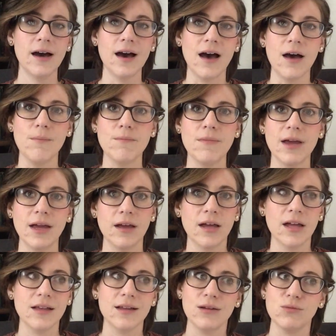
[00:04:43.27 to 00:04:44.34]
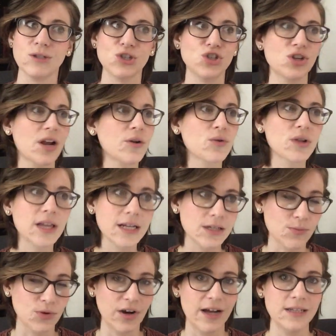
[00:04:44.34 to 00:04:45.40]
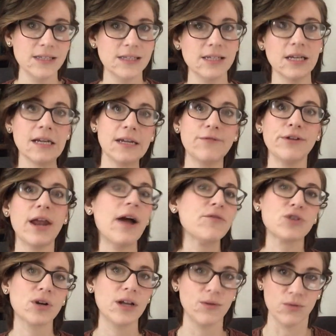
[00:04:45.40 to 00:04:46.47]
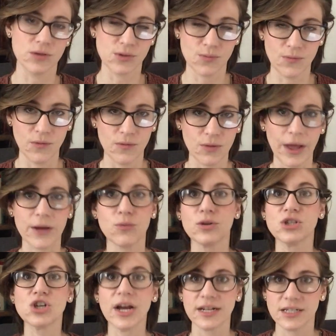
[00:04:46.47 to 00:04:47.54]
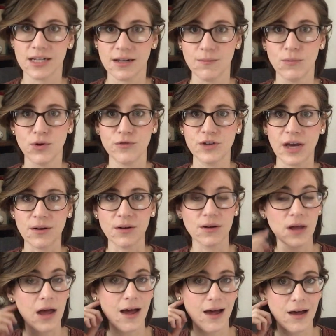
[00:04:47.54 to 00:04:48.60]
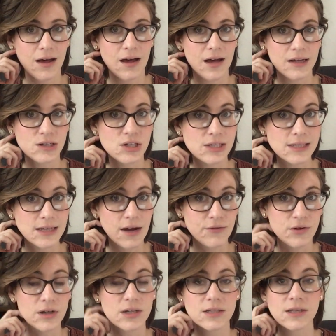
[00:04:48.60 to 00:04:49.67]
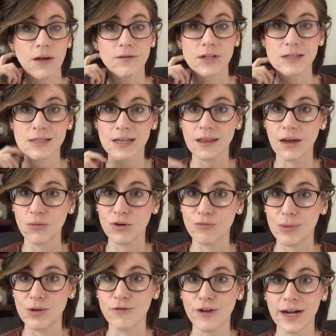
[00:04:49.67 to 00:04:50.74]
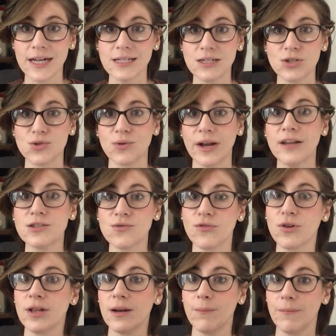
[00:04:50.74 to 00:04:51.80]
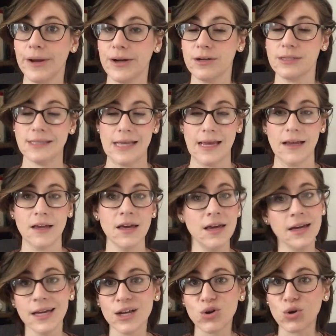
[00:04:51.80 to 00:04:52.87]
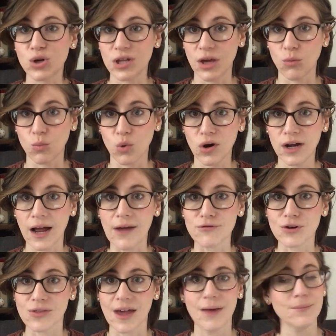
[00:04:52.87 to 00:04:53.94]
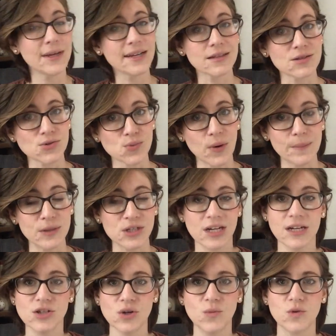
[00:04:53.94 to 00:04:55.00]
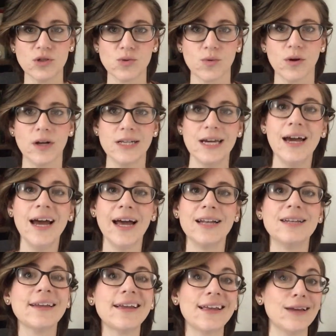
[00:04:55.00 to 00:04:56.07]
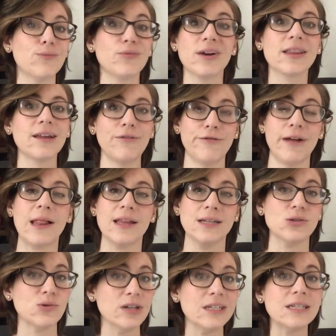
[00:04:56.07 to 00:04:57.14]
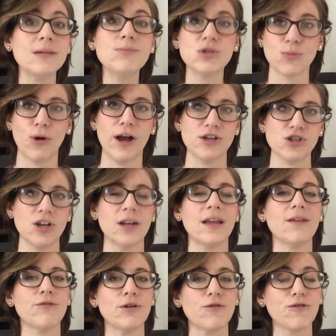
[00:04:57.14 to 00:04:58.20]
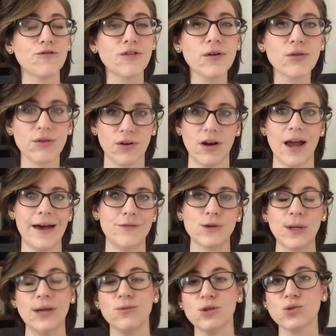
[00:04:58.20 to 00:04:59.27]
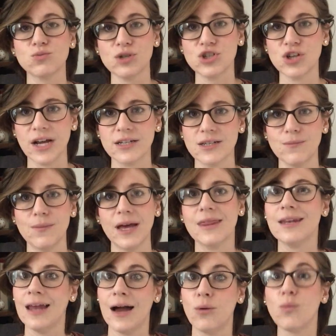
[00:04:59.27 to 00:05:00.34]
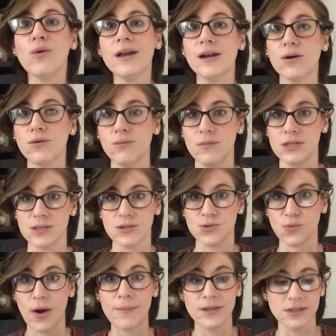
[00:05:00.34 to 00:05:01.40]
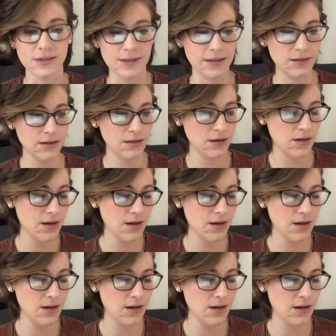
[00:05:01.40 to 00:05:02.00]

Um, he was generally depressed even after he was like rejected and moved out uh, and discovered, because obviously that would have been very disgraceful and embarrassing. He couldn't get work after that because his reputation was ruined, and he really fell into a deep depression even further after he was rejected by the now widowed Mrs. Robinson.